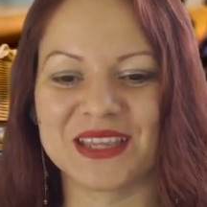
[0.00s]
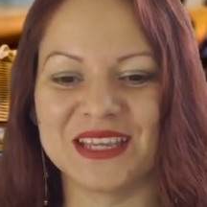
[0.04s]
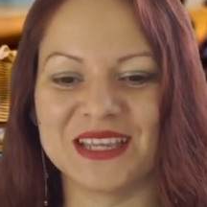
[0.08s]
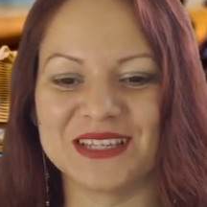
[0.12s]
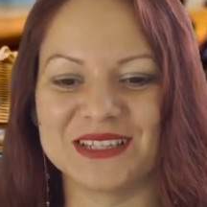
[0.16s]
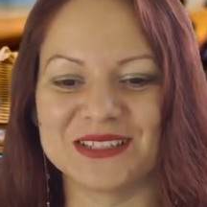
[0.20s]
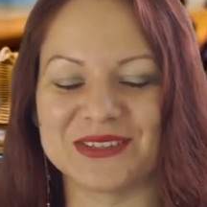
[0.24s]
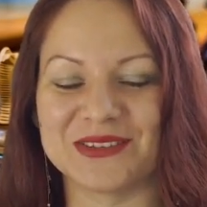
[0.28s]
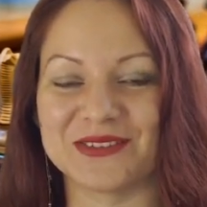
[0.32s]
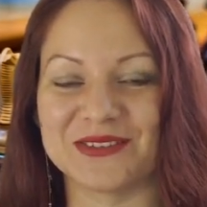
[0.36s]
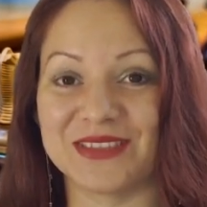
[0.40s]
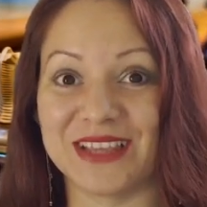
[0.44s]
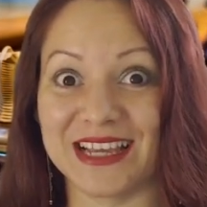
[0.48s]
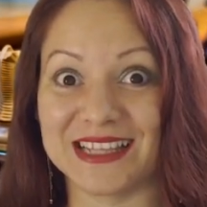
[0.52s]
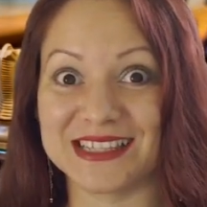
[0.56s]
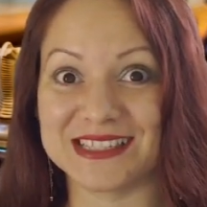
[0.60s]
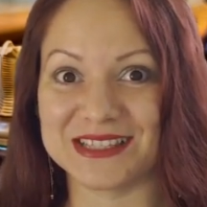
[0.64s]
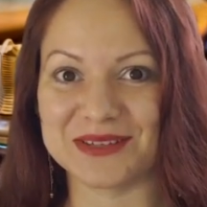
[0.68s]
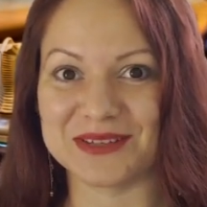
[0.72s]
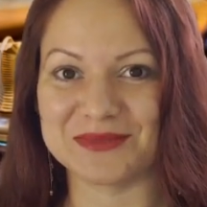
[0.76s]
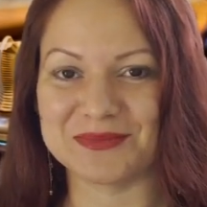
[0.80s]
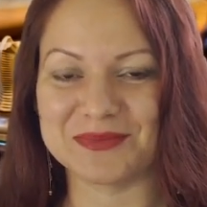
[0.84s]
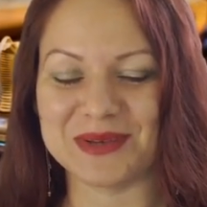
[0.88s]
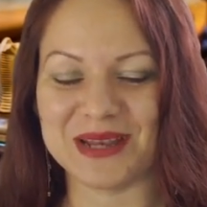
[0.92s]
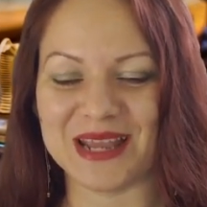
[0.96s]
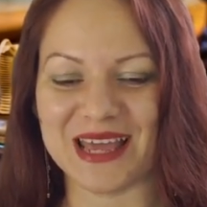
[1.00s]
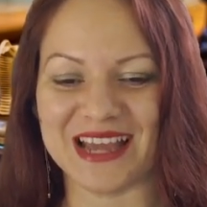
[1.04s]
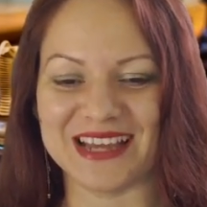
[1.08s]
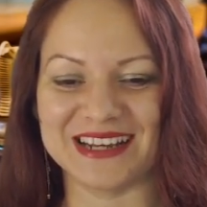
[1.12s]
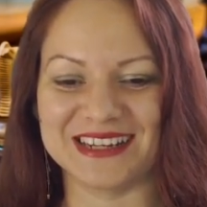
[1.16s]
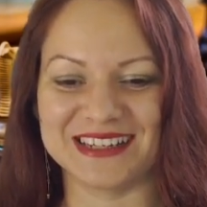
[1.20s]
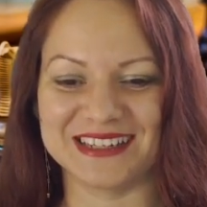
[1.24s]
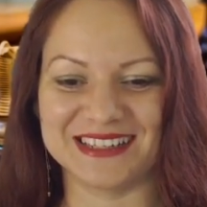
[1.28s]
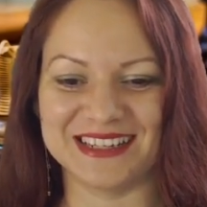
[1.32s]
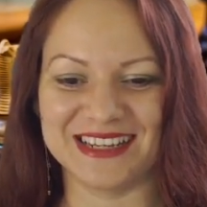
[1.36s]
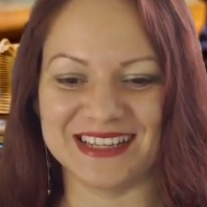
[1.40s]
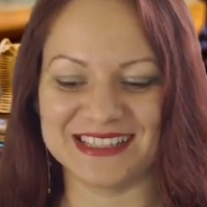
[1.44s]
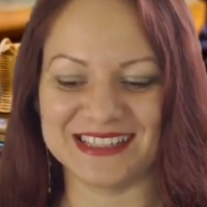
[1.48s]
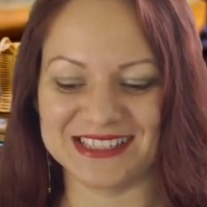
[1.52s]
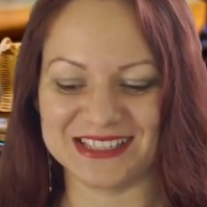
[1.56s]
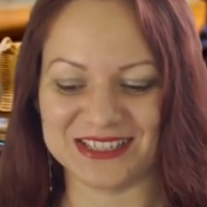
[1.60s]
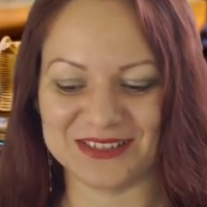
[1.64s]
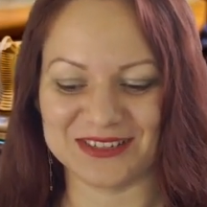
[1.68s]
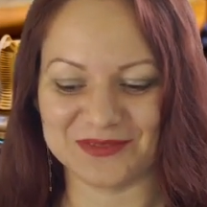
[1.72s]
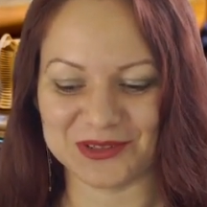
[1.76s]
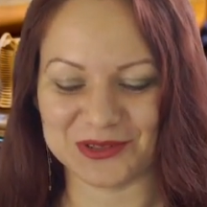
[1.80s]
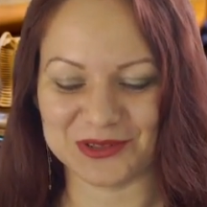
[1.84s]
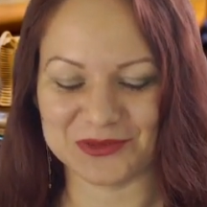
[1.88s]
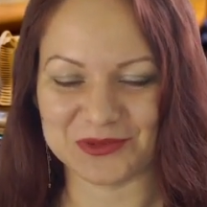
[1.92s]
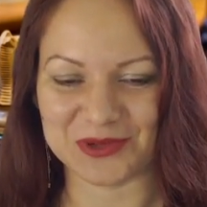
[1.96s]
So that's the plan. Let's see if
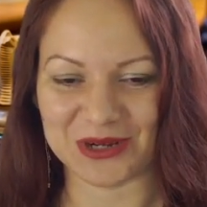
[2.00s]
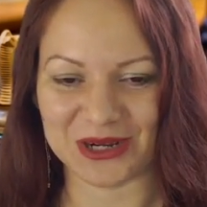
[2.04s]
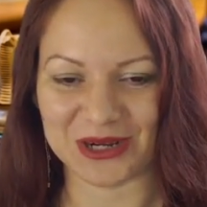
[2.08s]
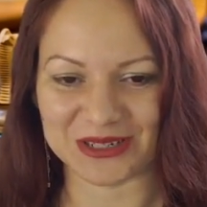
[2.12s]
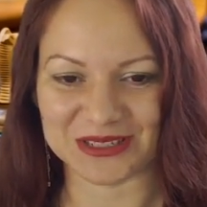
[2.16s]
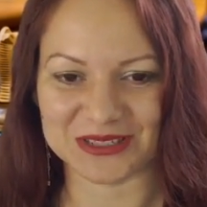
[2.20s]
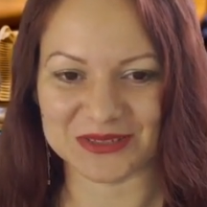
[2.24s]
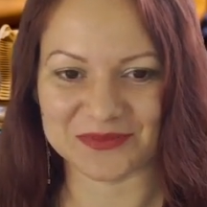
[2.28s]
it works.